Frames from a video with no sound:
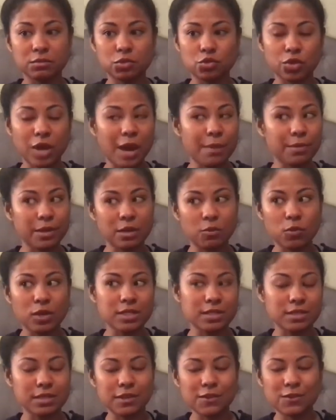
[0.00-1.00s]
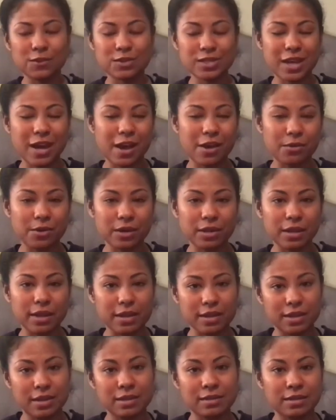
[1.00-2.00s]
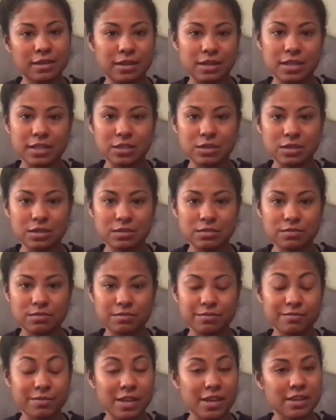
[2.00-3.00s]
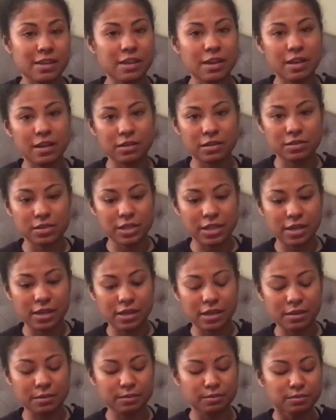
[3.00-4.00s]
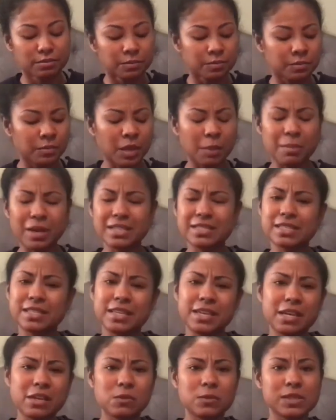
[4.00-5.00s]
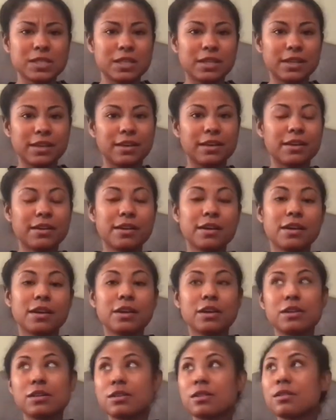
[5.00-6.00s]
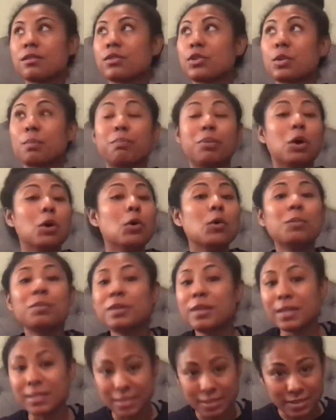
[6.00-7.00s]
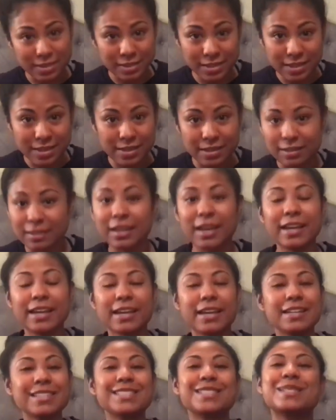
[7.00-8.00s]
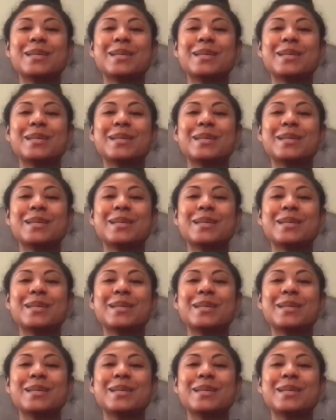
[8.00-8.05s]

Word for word: dropped. It wasn't teeter-tottering like it does any other time. My skin was clear. Your poop doesn't stink. Like, it's